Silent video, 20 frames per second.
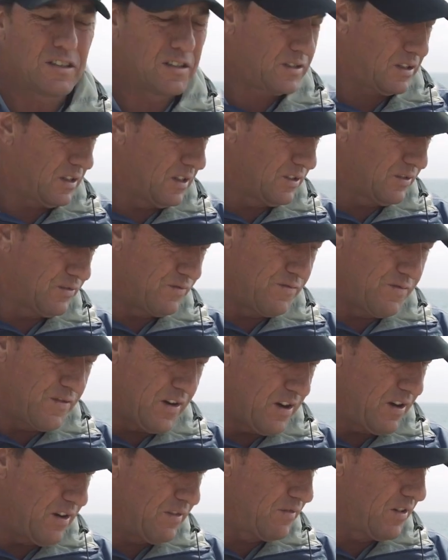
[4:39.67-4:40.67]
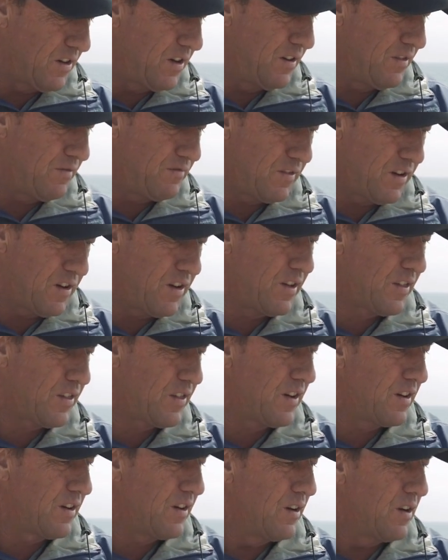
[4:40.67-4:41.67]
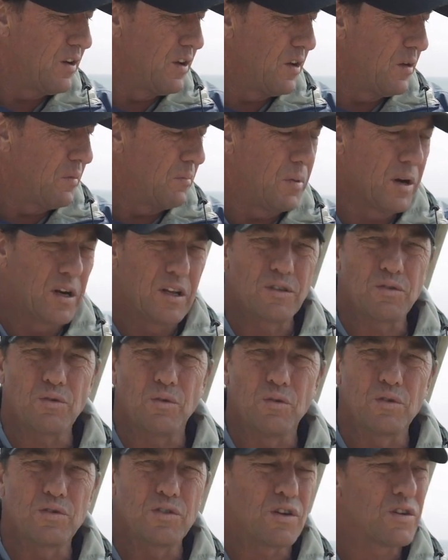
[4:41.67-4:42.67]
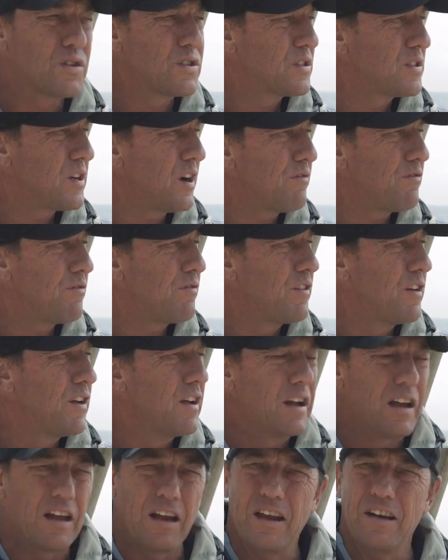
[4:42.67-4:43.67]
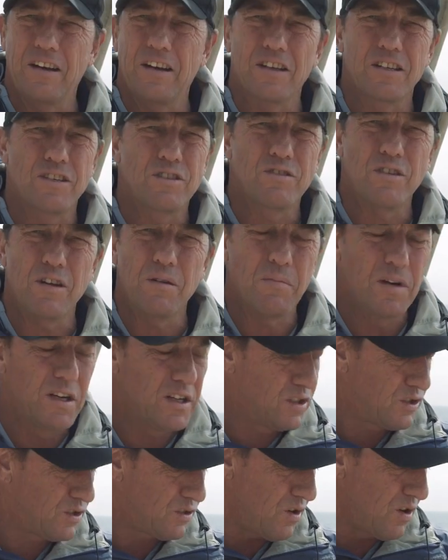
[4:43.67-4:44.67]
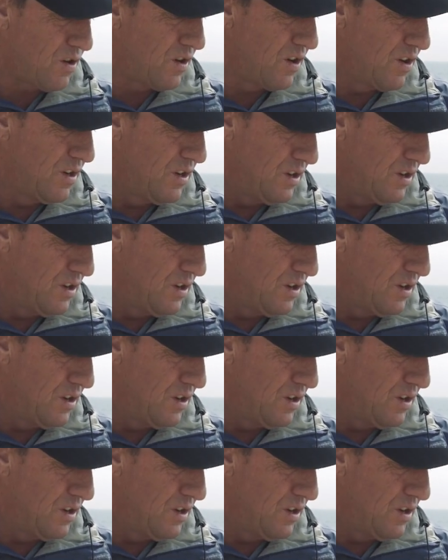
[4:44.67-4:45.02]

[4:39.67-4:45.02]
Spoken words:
It's very, very, very thin, but it's also tough and extremely strong.